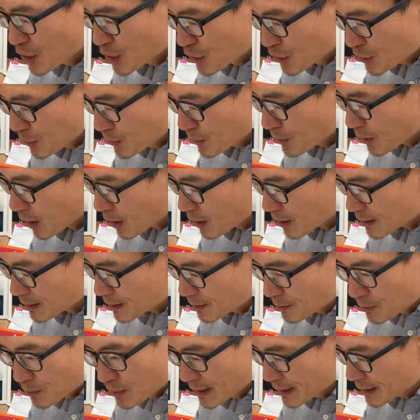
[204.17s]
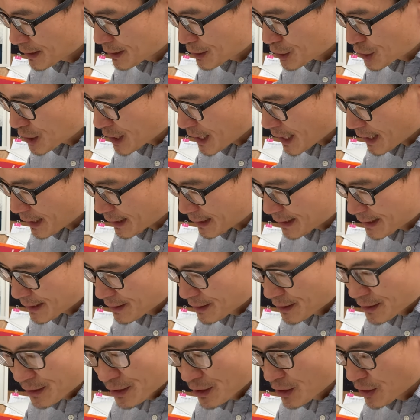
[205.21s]
you hardly read the
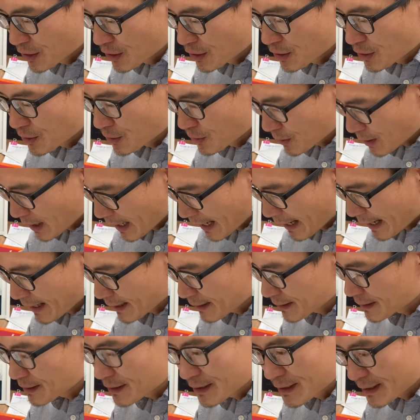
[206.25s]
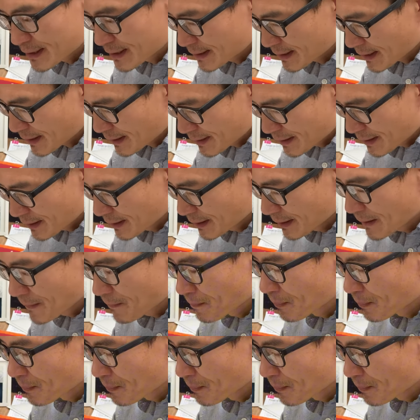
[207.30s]
Your hand study.